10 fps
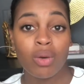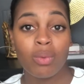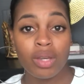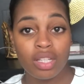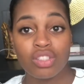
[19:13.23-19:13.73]

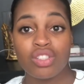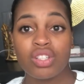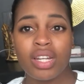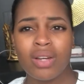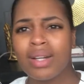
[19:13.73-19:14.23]
which
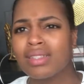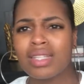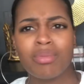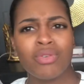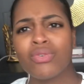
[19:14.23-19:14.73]
I know I
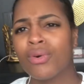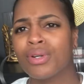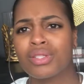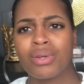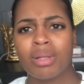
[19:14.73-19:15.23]
said
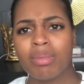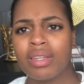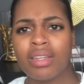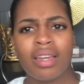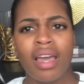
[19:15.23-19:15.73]
before it's going to
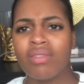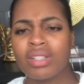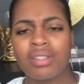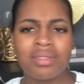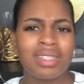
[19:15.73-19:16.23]
be
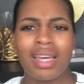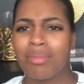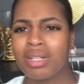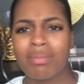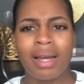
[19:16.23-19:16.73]
every
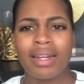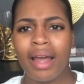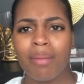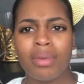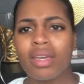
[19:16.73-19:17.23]
Tuesday, but it might
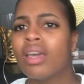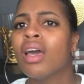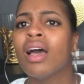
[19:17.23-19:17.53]
not be.